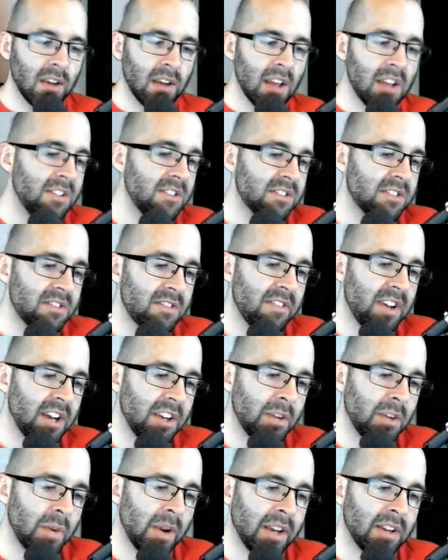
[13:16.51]
And you just
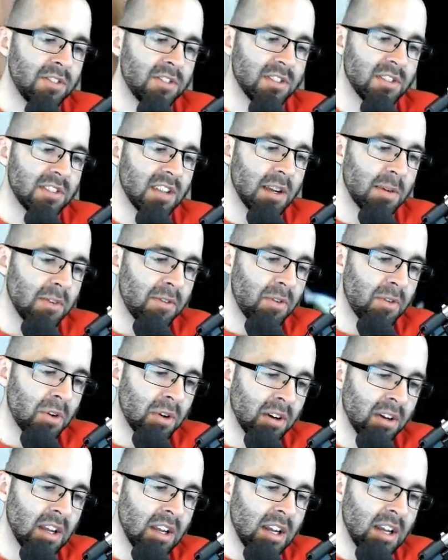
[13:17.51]
evaluate, just like
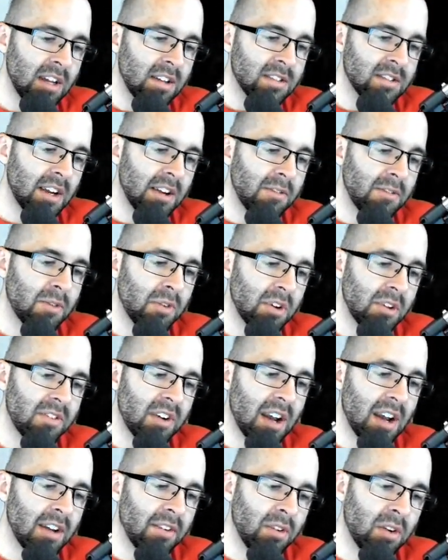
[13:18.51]
before. Sine
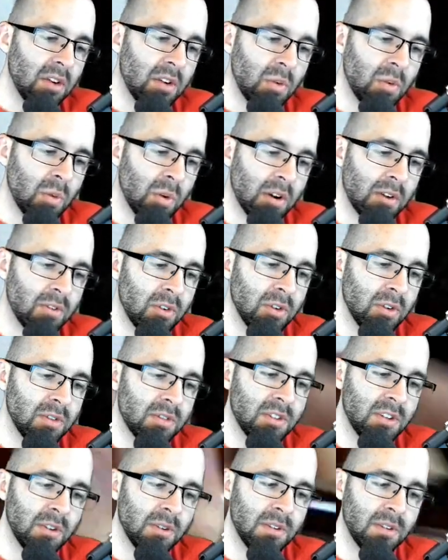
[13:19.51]
45, 1 over root
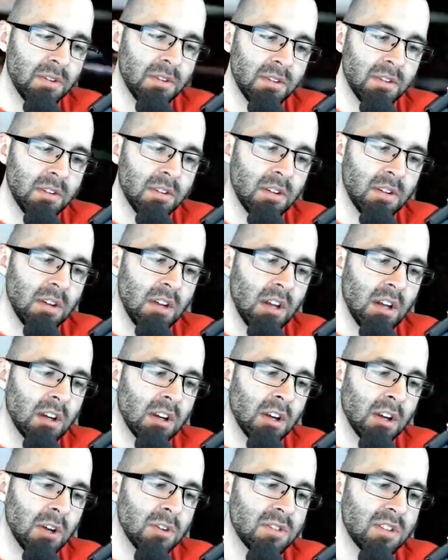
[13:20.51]
2.
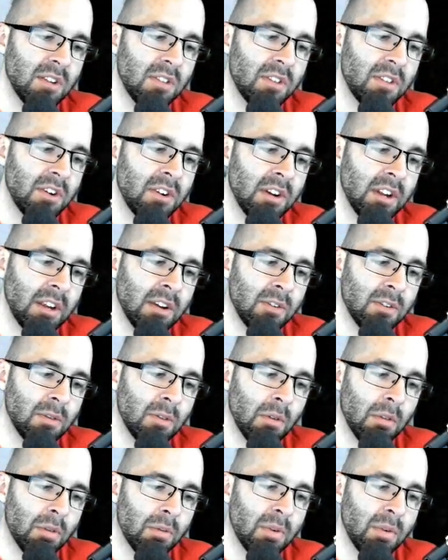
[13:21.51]
Cosine 30,
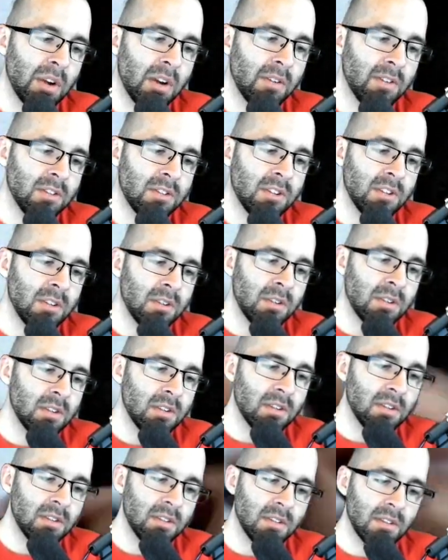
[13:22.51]
root 3 over 2.
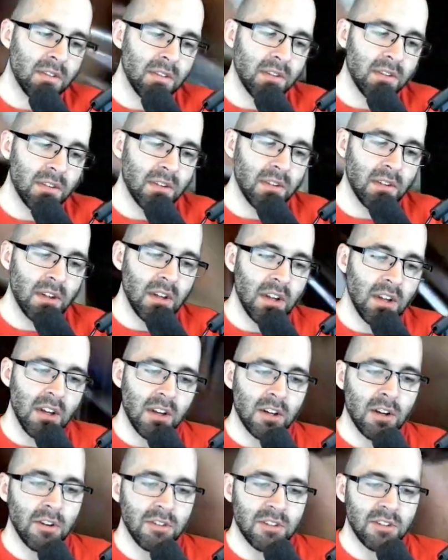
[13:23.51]

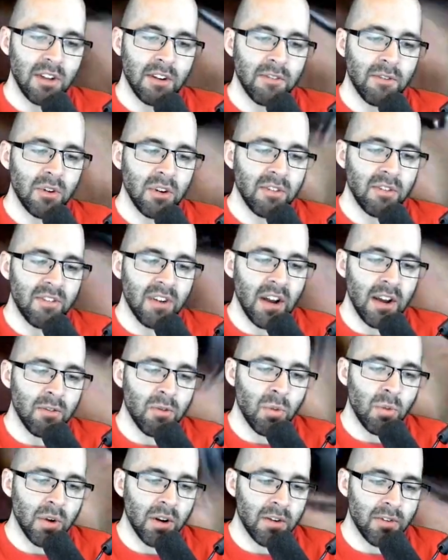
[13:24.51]
Cosine 45,
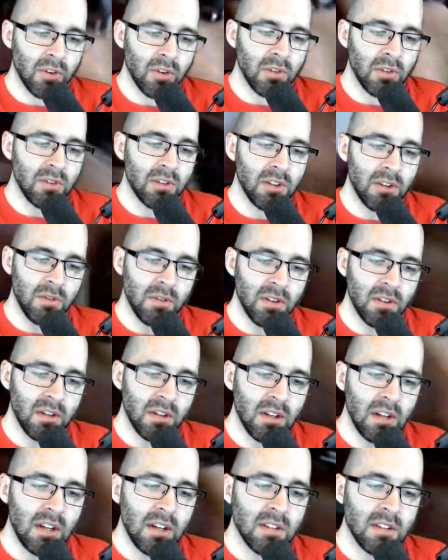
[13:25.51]
1 over root 2.
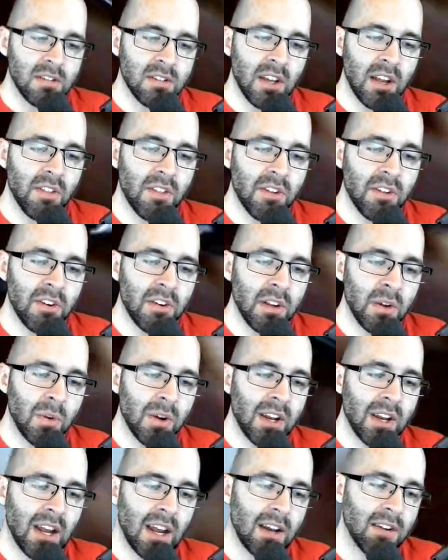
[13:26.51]
Sine 30,
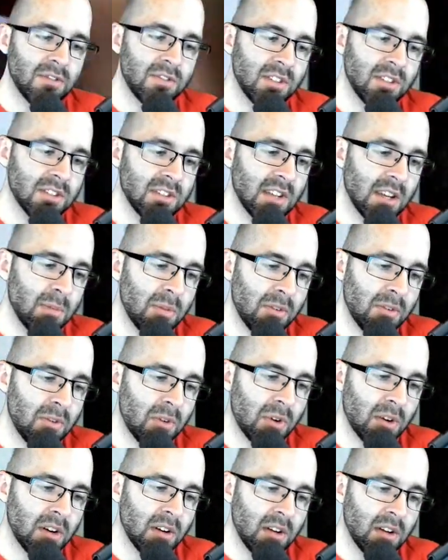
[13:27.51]
1/2, just like
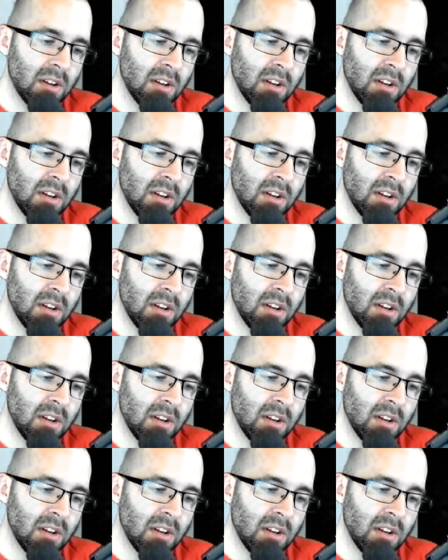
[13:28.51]
before.